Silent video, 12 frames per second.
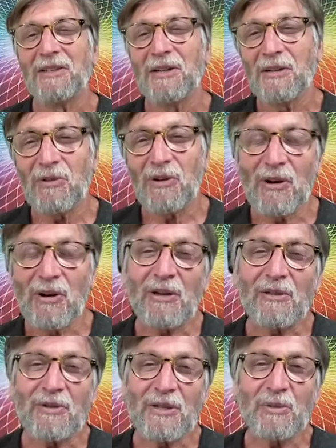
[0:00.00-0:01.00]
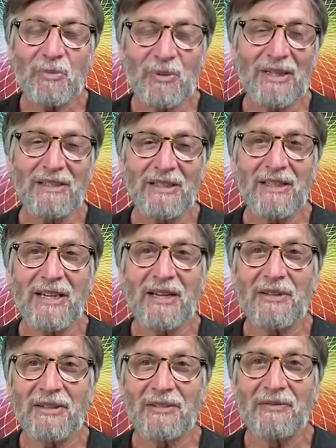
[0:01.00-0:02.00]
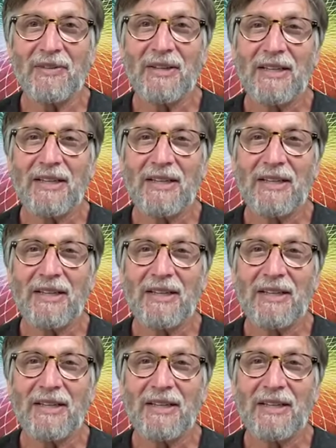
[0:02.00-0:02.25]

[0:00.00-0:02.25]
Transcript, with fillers: of all of us being together.